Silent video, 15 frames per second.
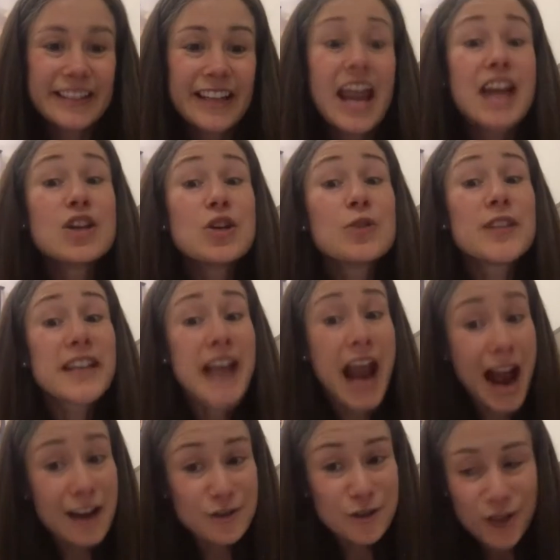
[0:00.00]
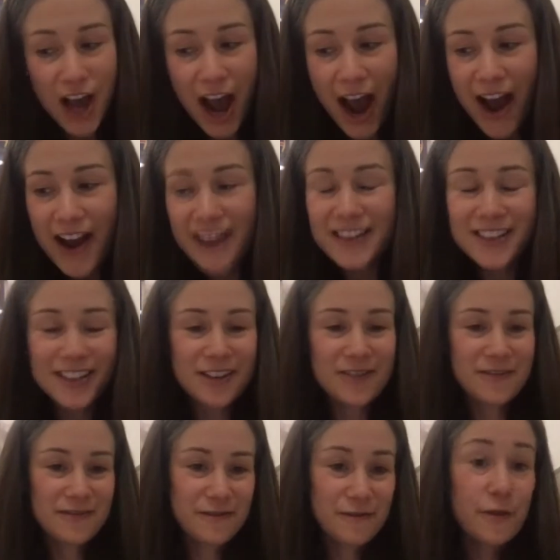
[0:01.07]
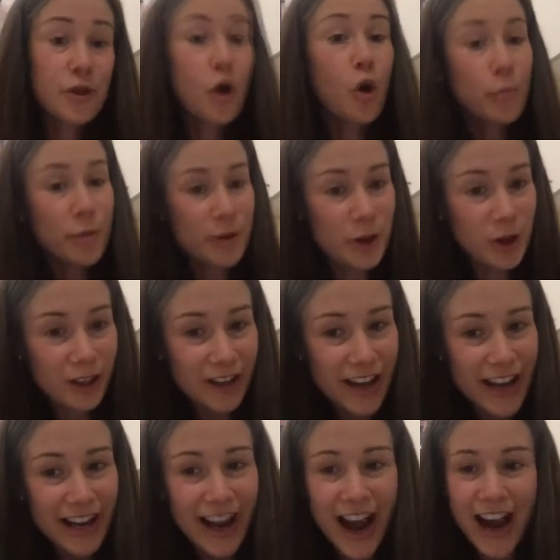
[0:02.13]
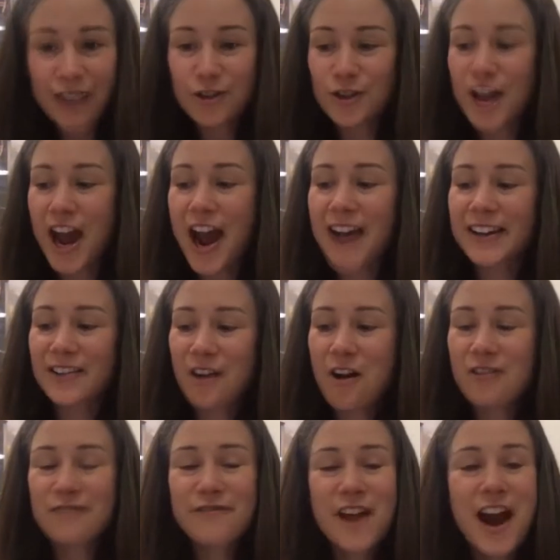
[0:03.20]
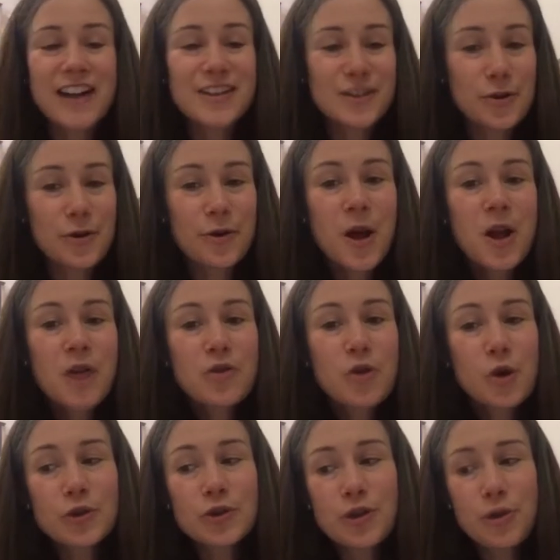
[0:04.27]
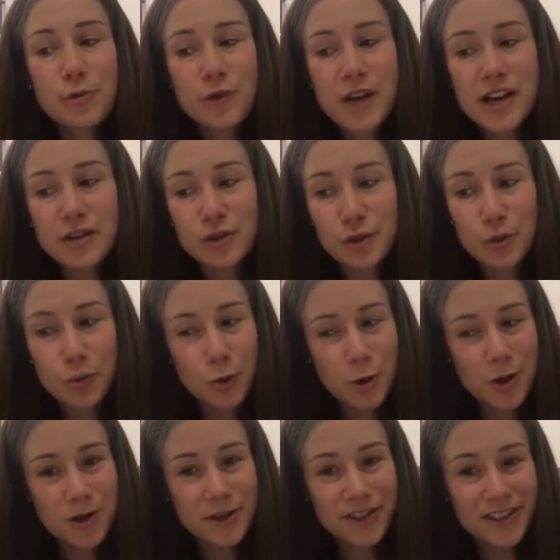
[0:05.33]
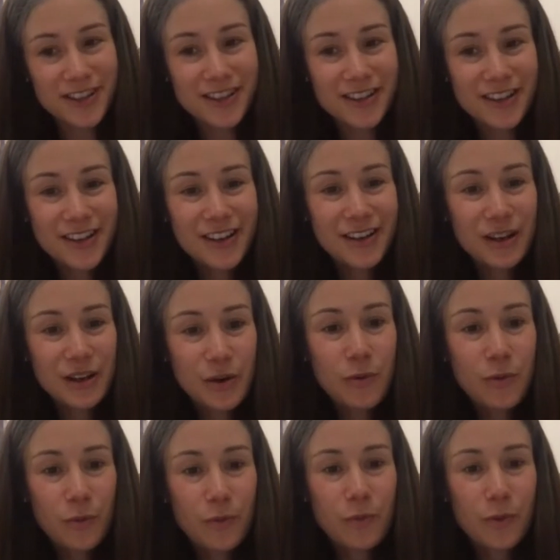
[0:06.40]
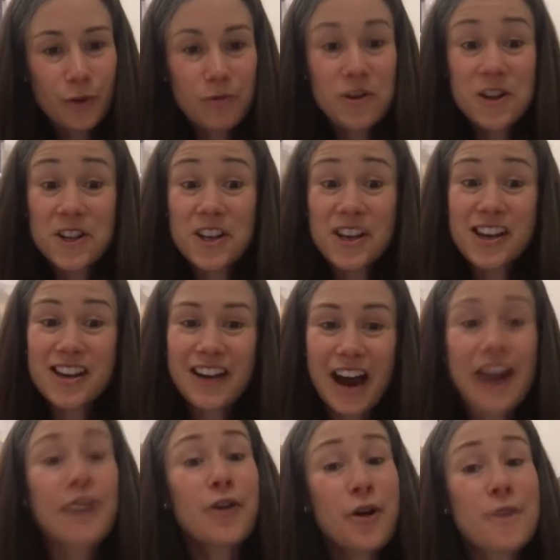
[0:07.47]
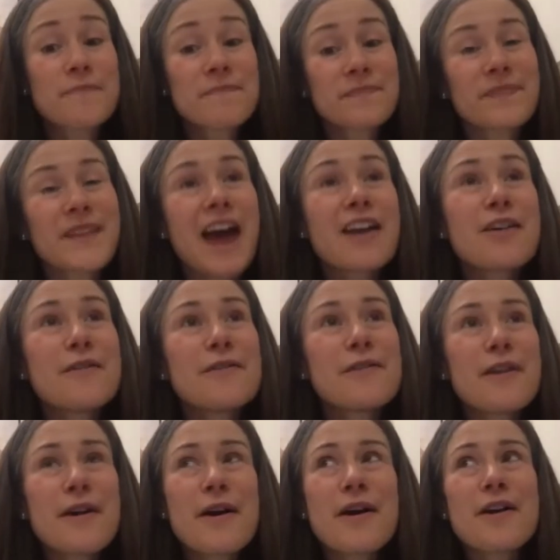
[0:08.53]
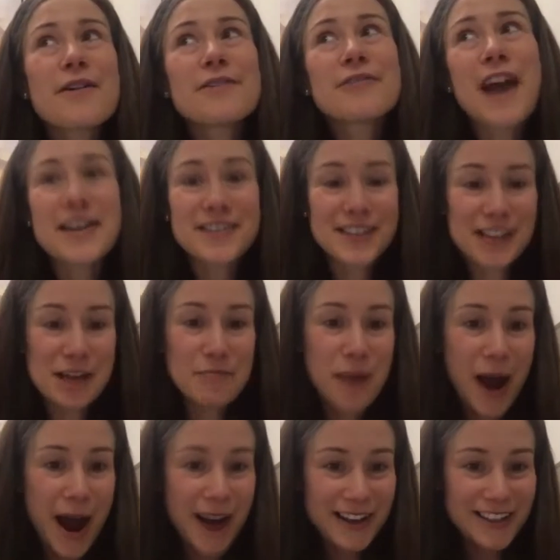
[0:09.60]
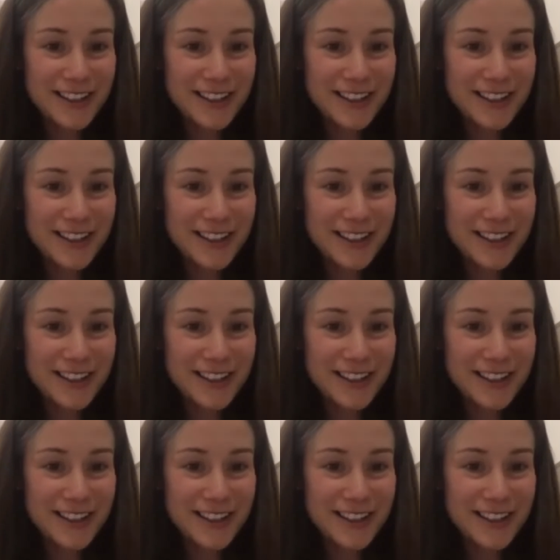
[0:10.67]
And using hashtags and for the Open Learning hashtag and all of that. So those three tools were really, had a lasting impact.